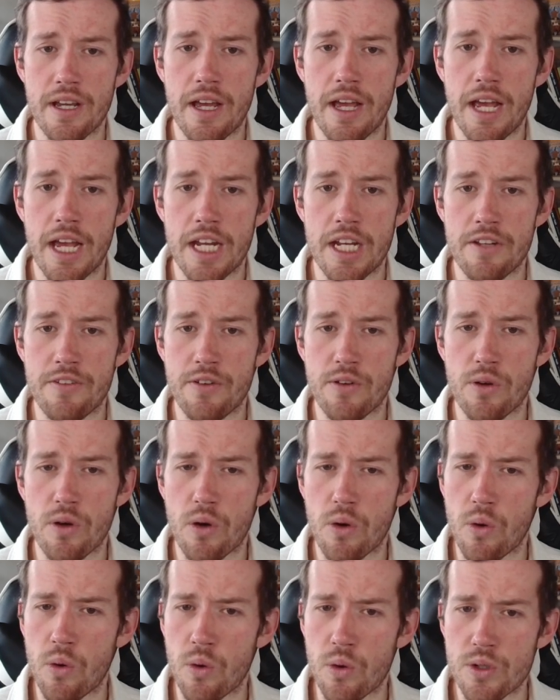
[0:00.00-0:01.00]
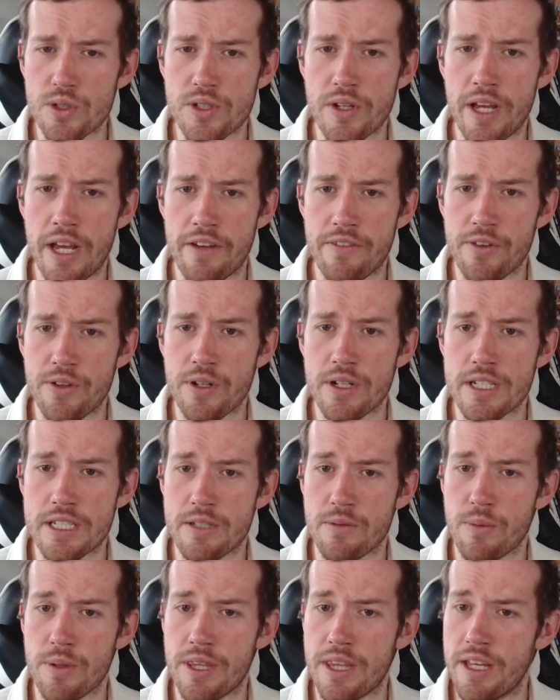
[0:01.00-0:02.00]
and if you also have units
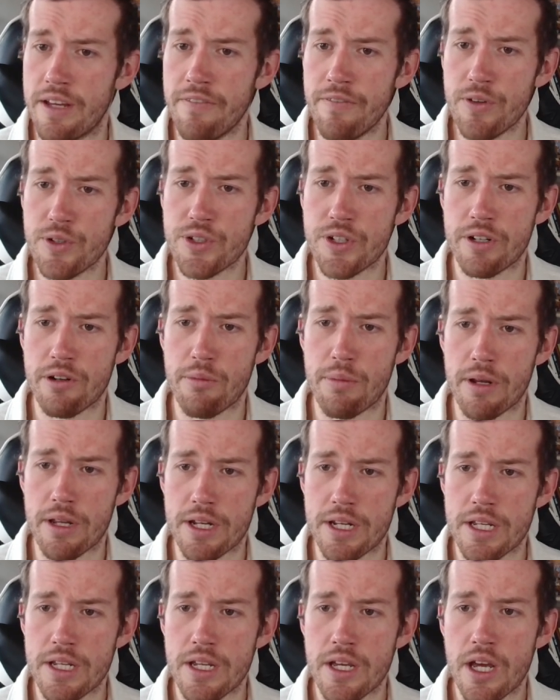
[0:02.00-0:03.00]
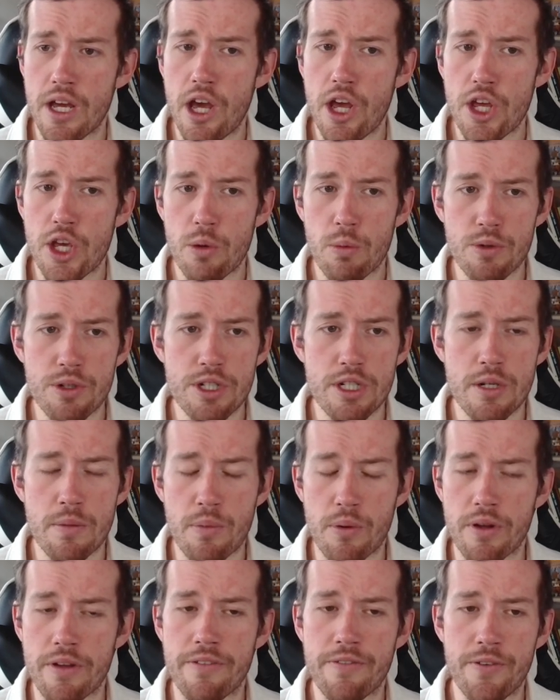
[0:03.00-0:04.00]
with the infiltrator ability, you want to
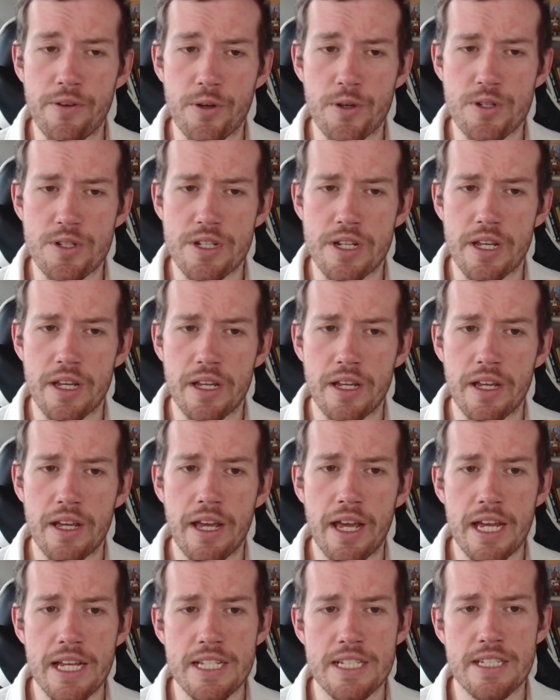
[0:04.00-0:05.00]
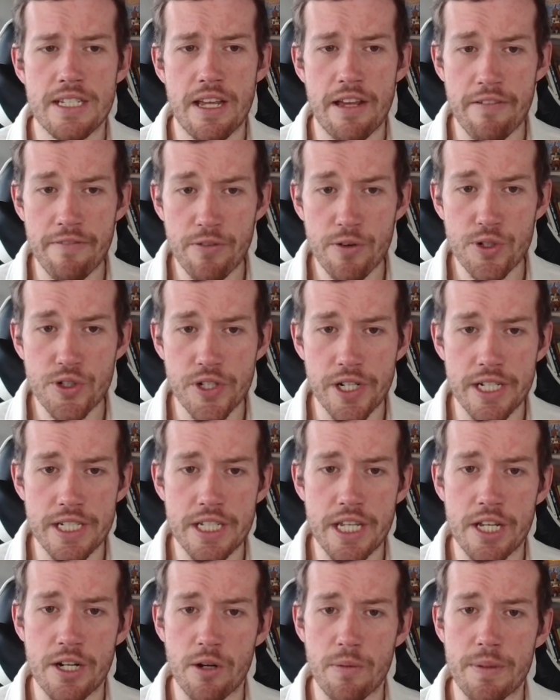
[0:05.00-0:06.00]
deploy first, as infiltrators
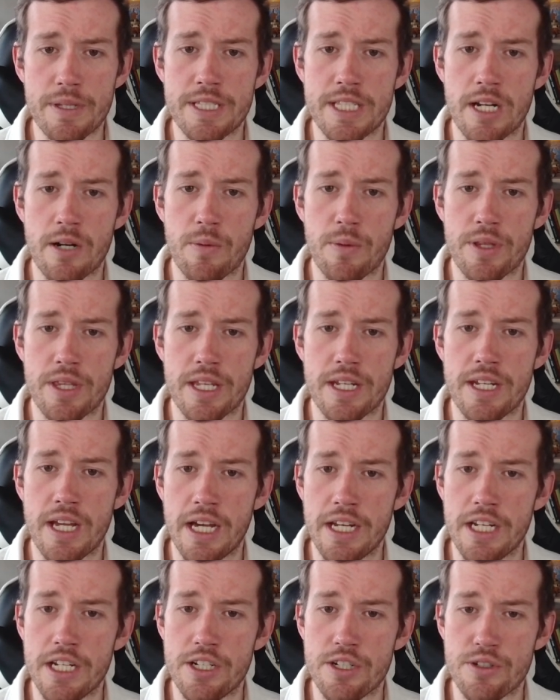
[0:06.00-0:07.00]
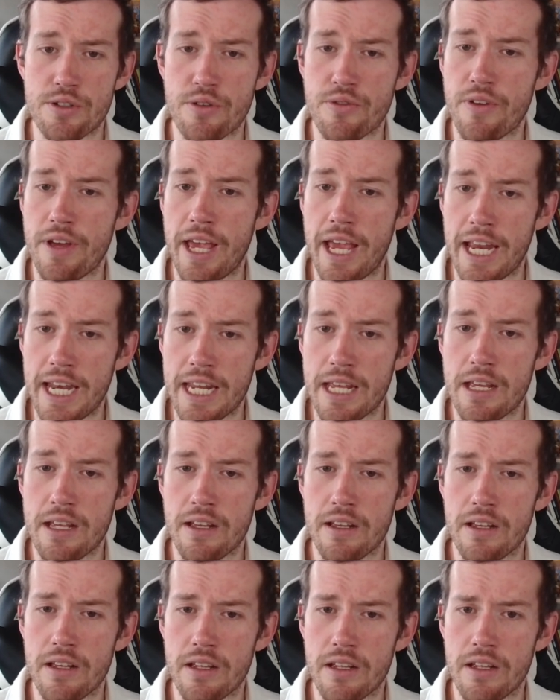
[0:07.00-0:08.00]
cannot be set up within 9 inches of any
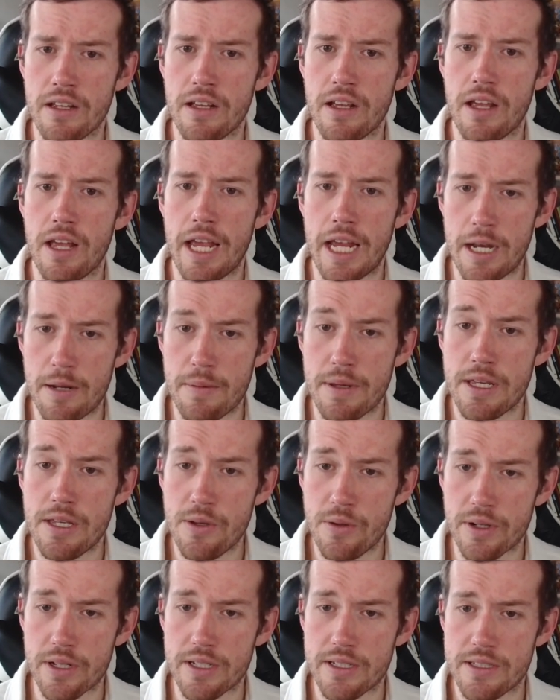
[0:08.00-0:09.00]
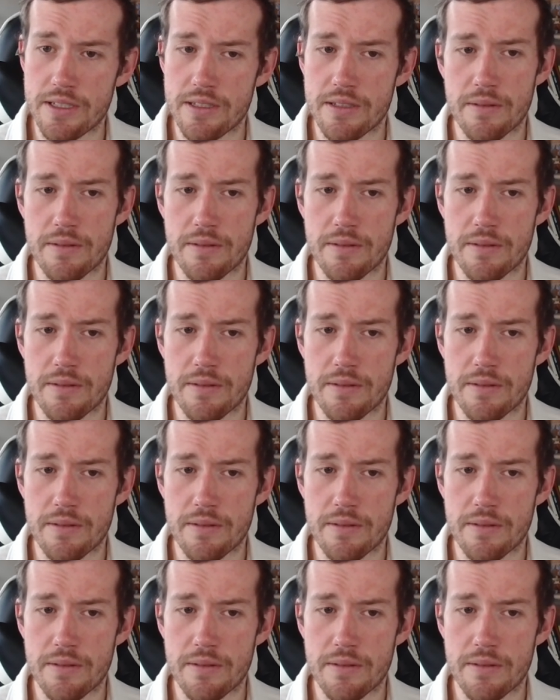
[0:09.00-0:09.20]
enemy units.